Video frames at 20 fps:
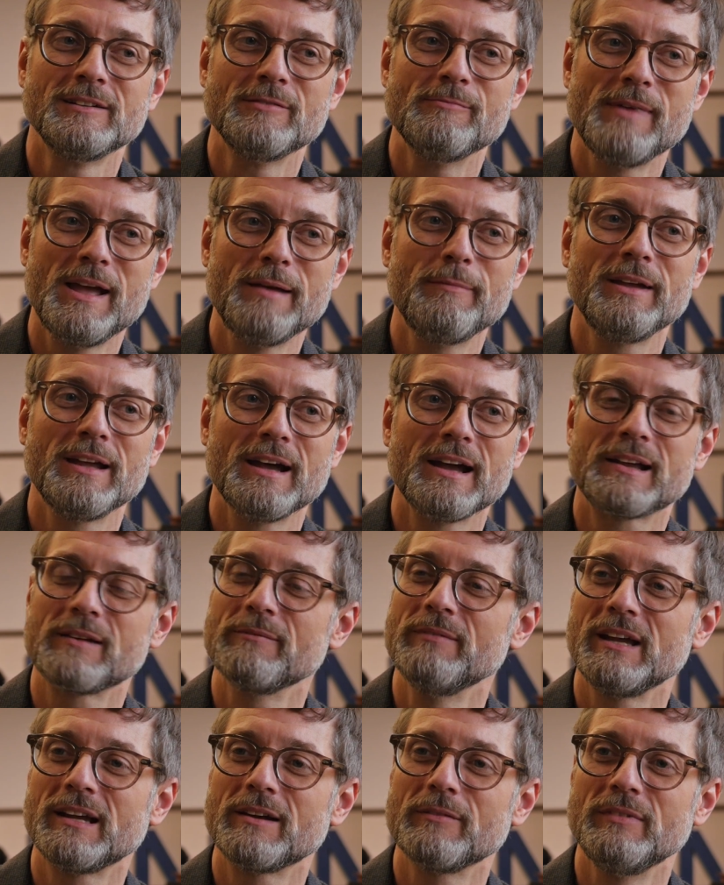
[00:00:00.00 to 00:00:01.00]
maybe I
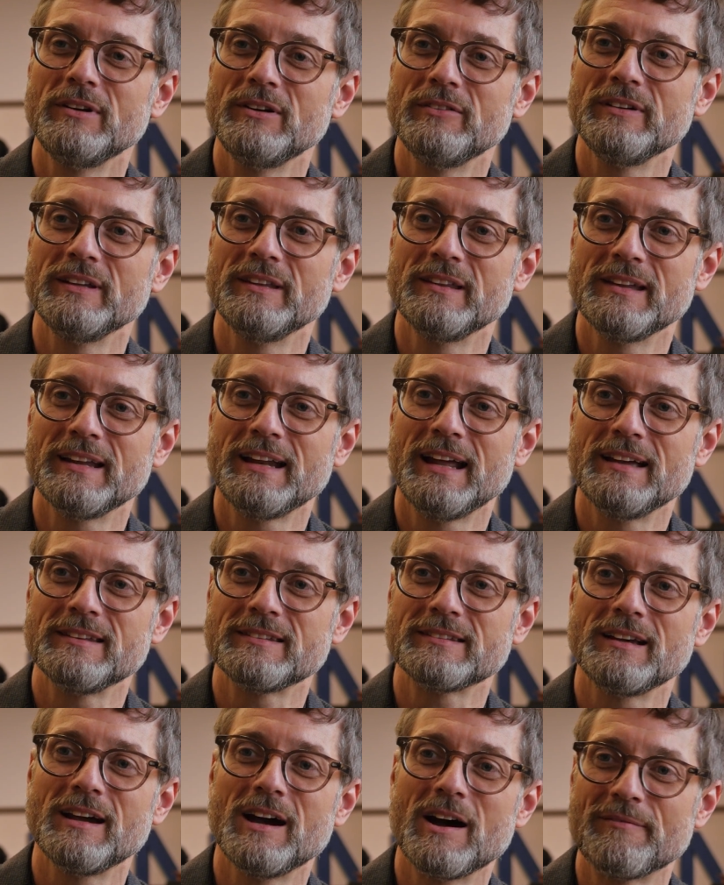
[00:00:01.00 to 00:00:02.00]
can make a movie that
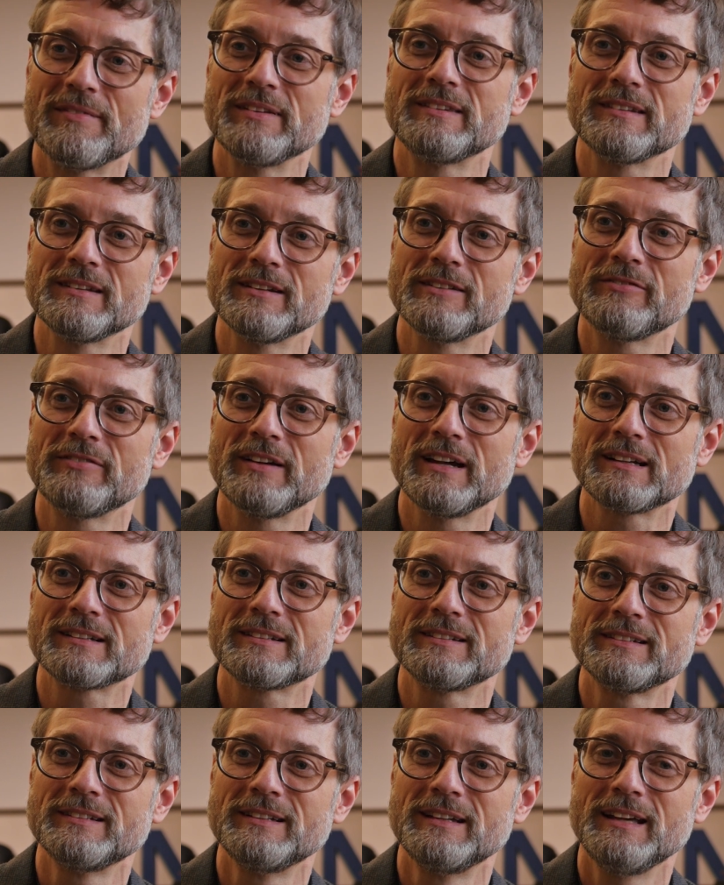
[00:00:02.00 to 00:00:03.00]
has the opposite
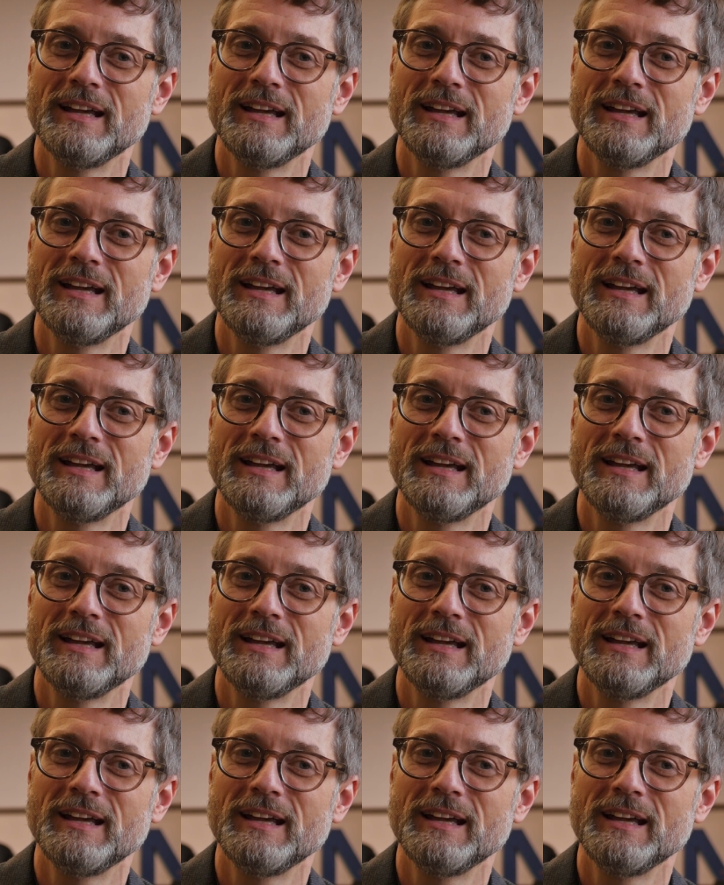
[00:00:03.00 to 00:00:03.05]
effect